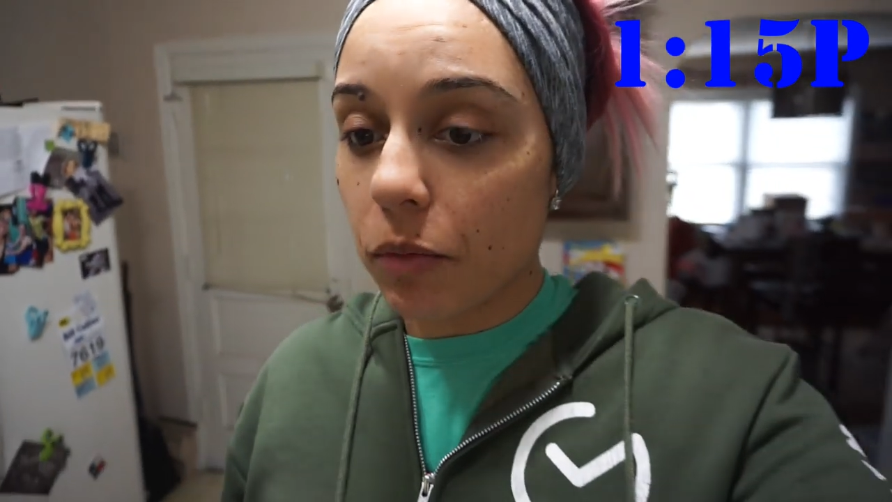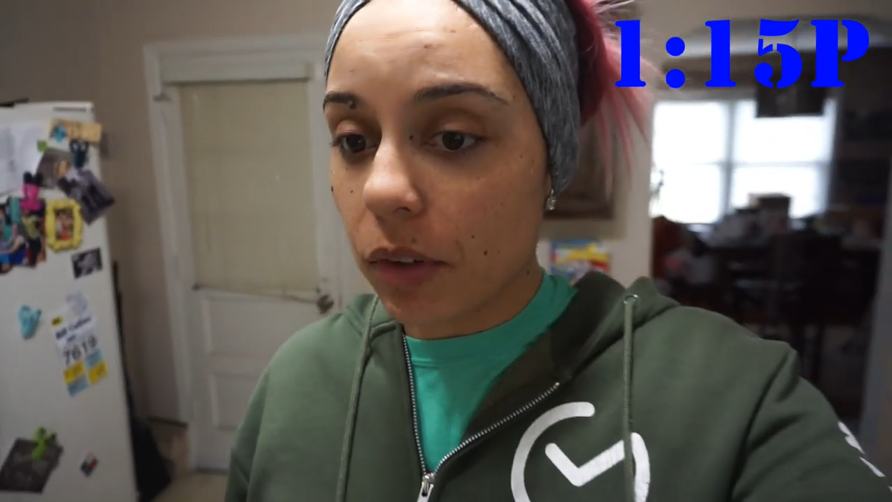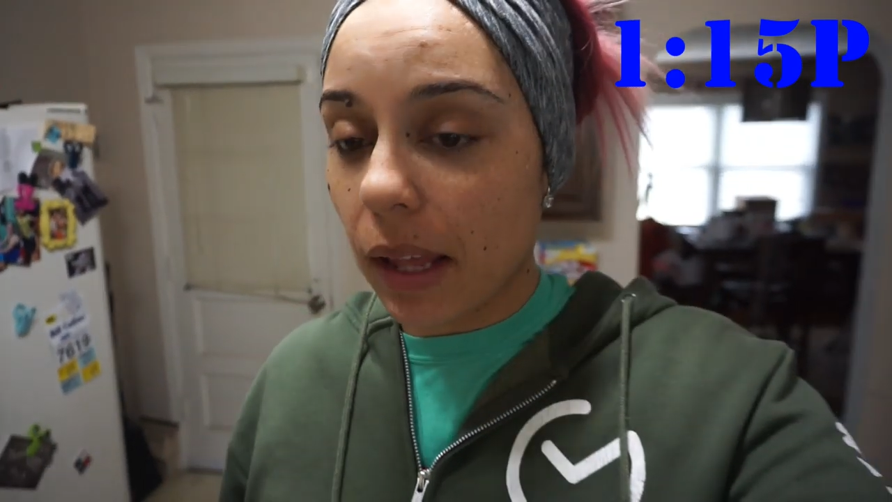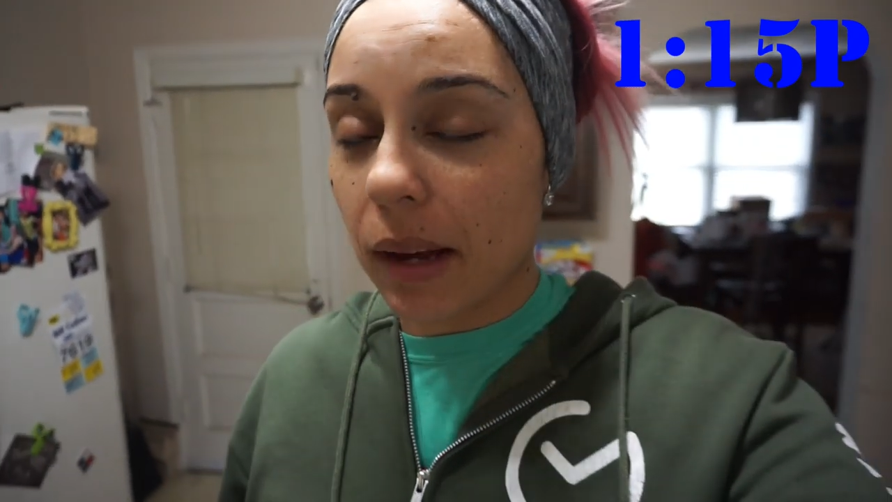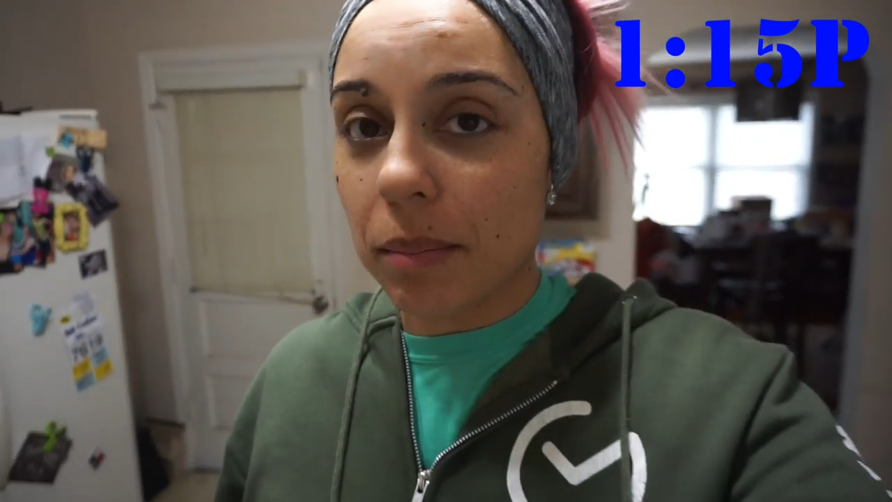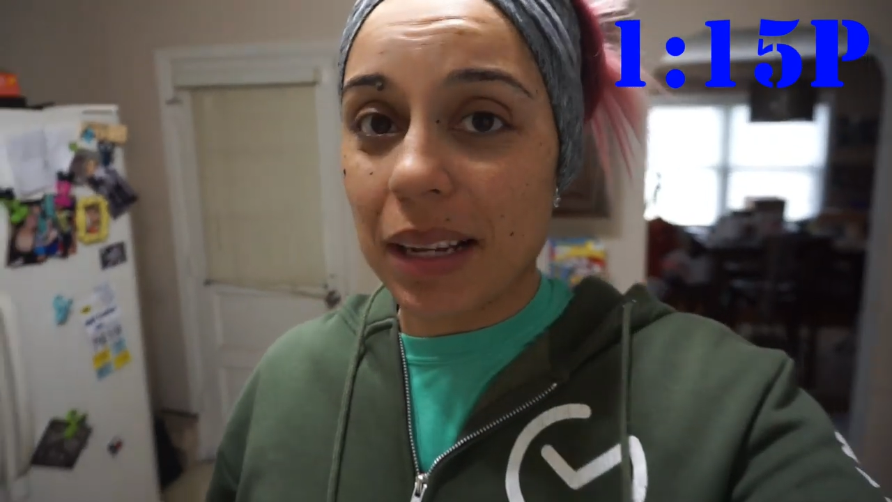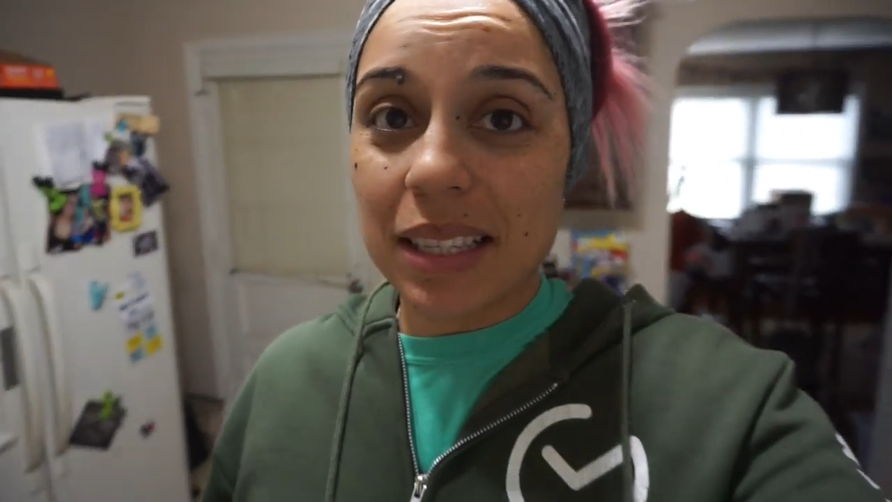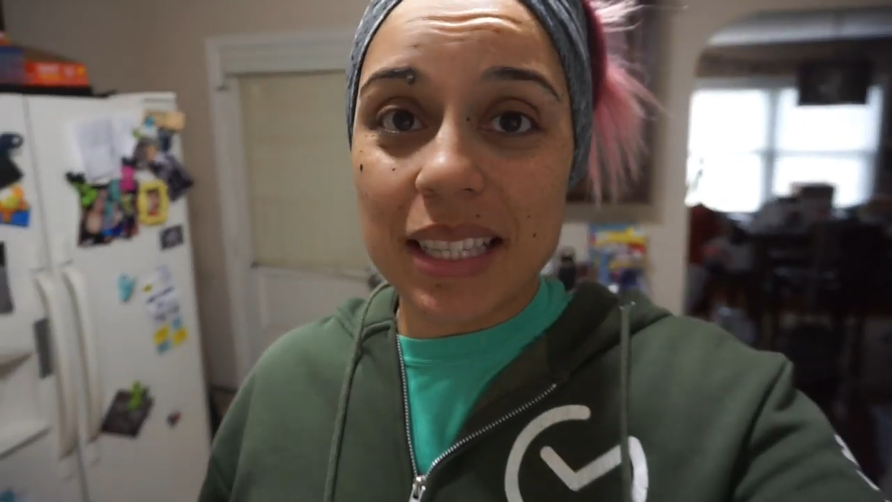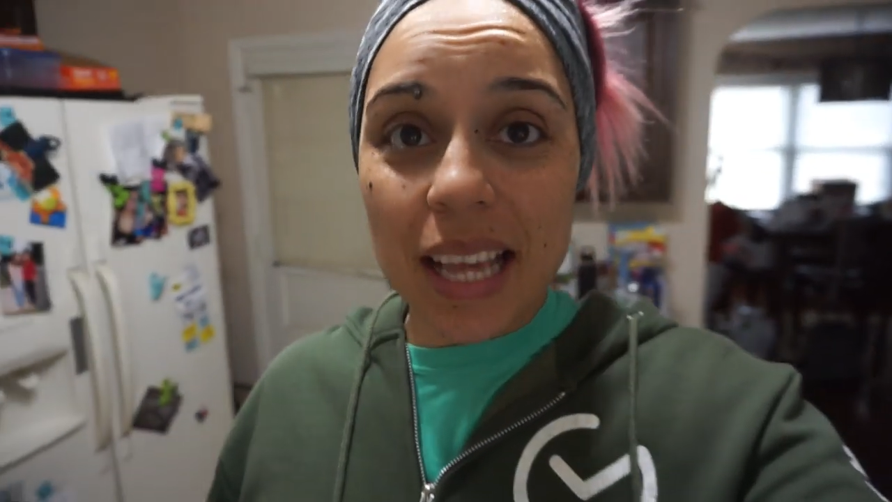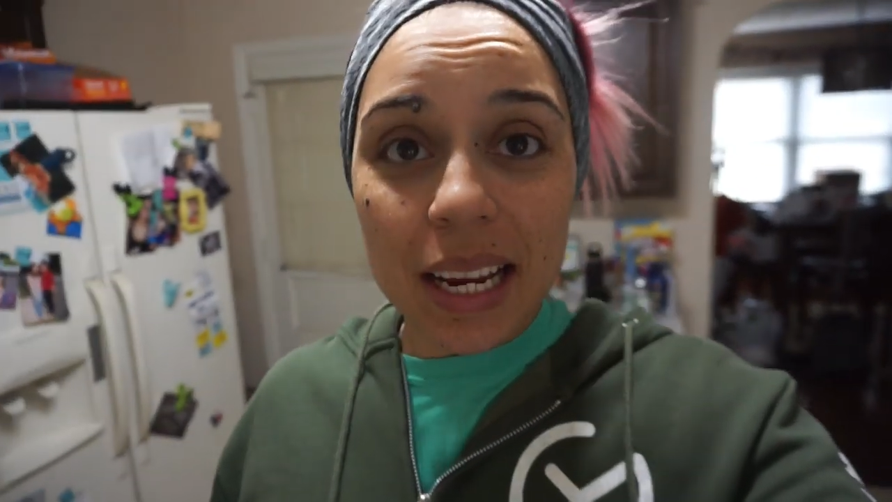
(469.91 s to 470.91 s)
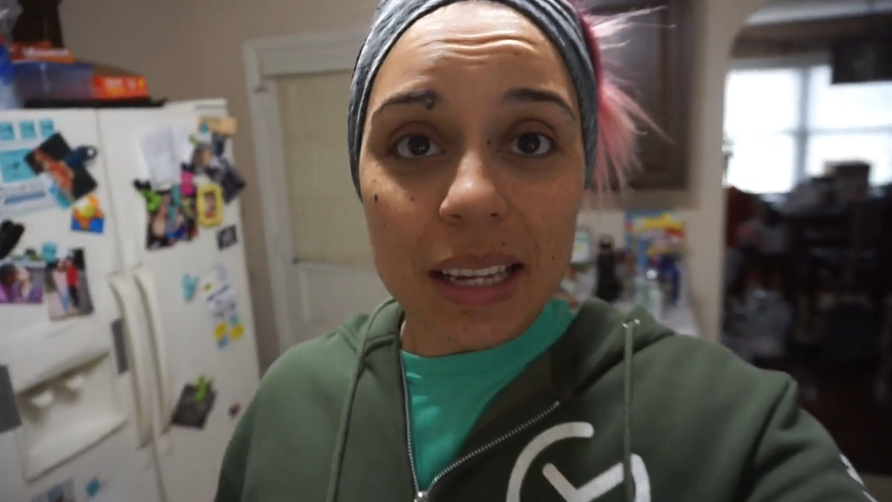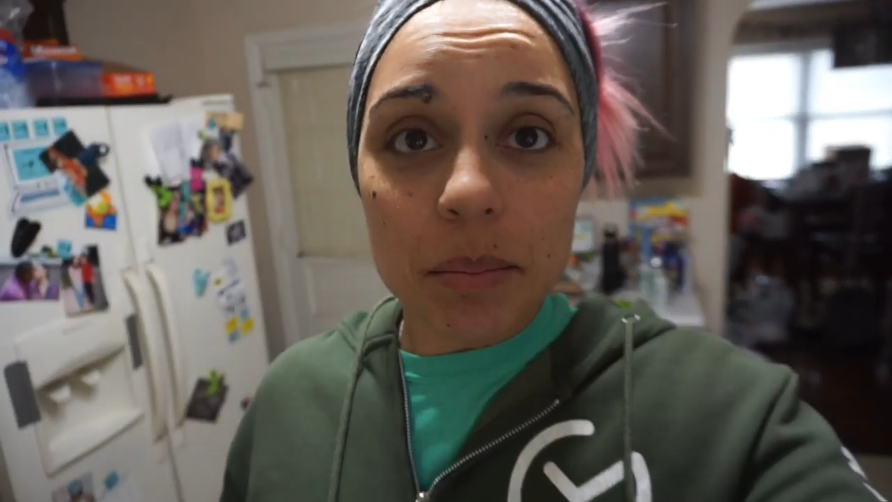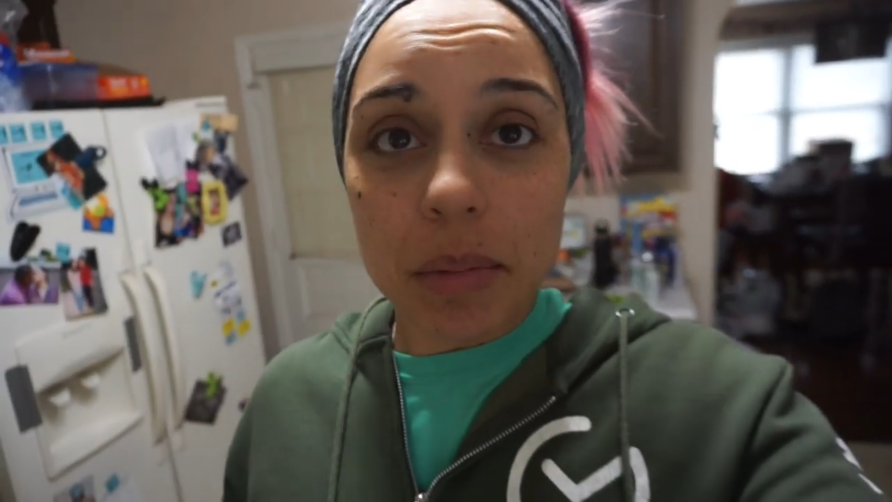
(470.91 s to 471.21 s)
for like my second